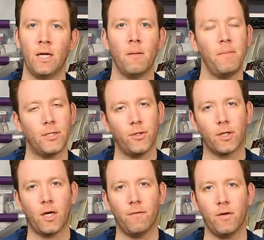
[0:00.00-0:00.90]
make sure to
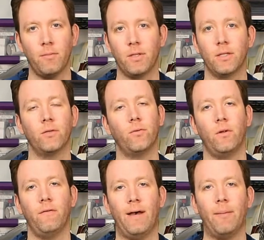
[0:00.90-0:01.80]
cover it because it will
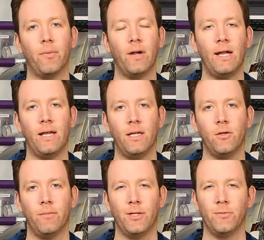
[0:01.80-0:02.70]
evaporate and then your
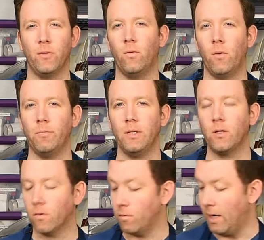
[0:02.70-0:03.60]
measurement won't be
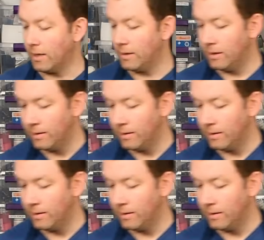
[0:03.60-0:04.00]
correct.